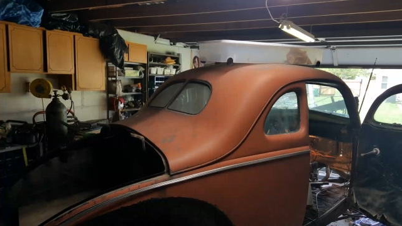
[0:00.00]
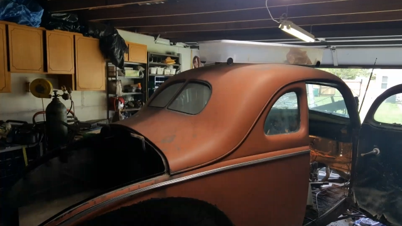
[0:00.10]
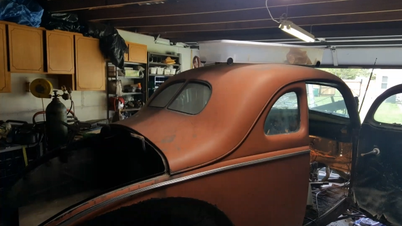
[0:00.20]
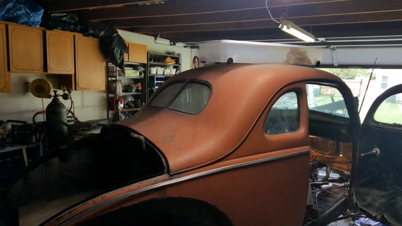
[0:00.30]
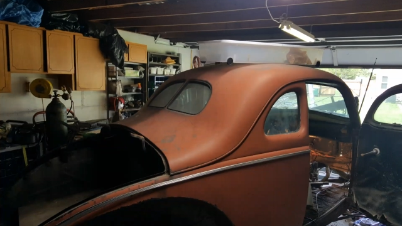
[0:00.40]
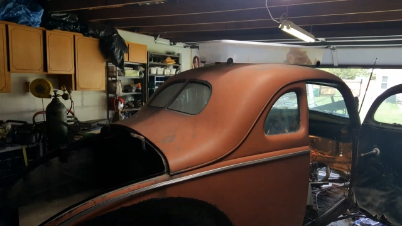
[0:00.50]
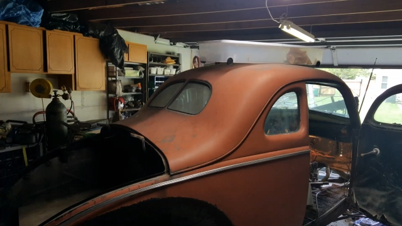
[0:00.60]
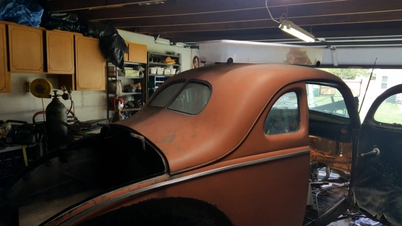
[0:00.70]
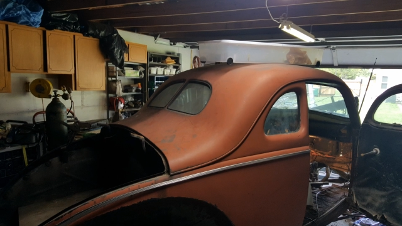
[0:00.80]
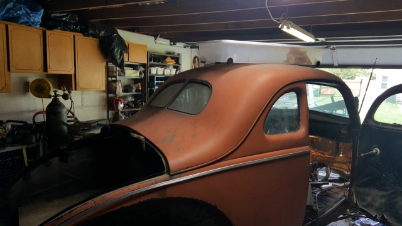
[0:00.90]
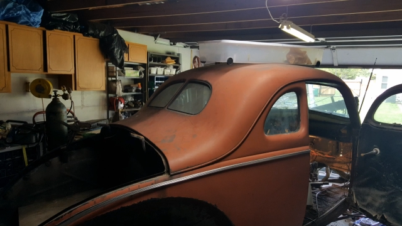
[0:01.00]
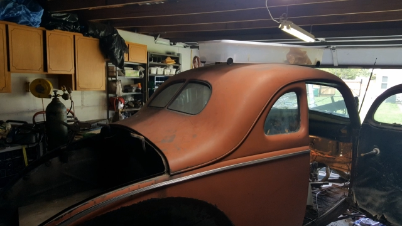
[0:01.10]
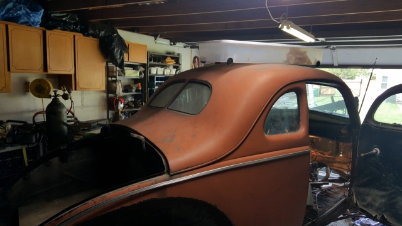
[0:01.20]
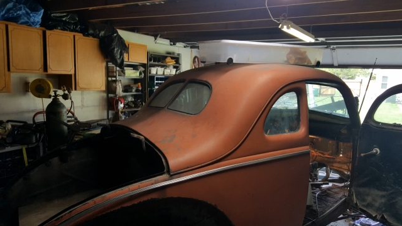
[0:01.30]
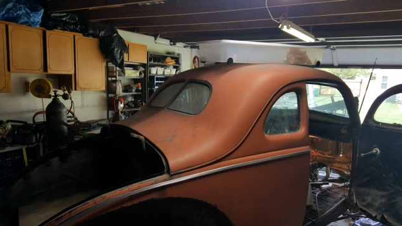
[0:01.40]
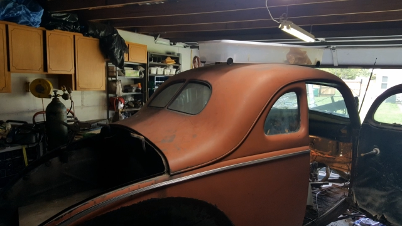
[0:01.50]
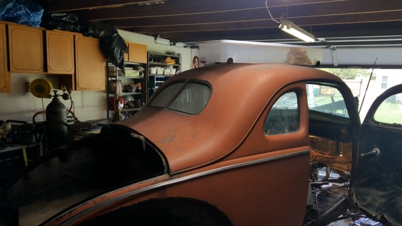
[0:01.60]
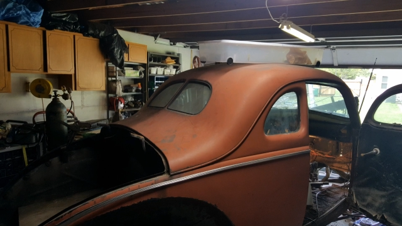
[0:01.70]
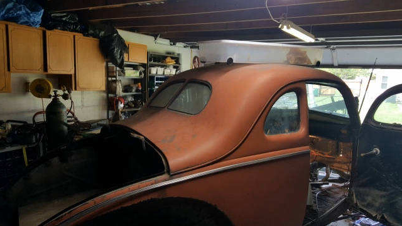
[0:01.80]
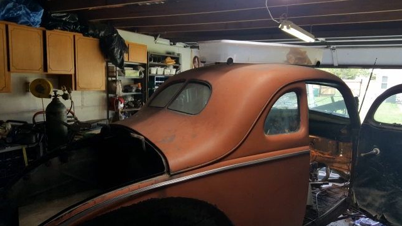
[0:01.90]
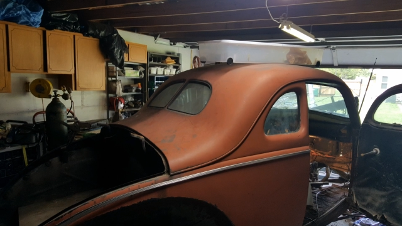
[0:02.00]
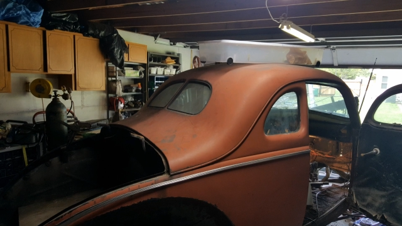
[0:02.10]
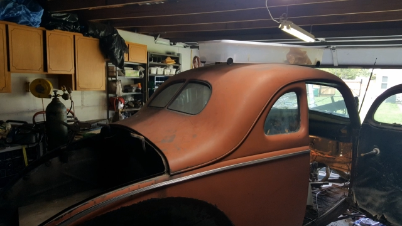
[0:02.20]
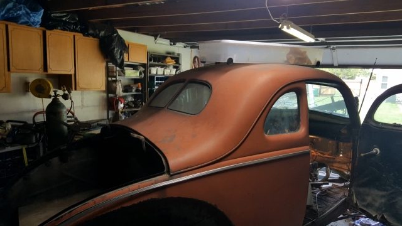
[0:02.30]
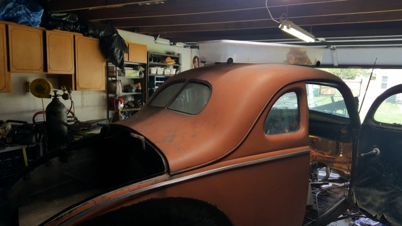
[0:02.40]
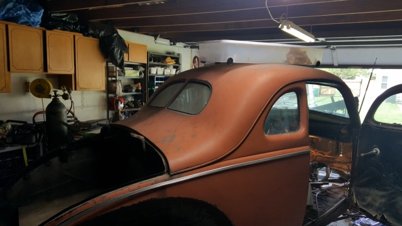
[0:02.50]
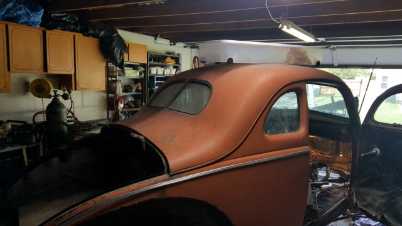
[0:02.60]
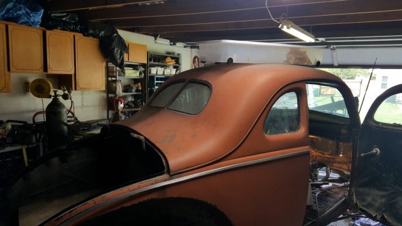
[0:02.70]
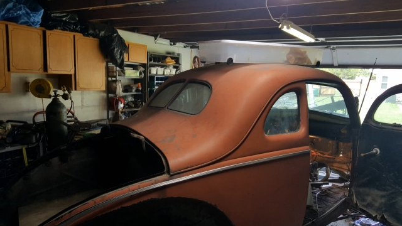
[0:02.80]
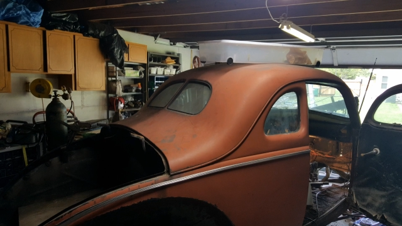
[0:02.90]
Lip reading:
No face is visible, so there are no lips to read.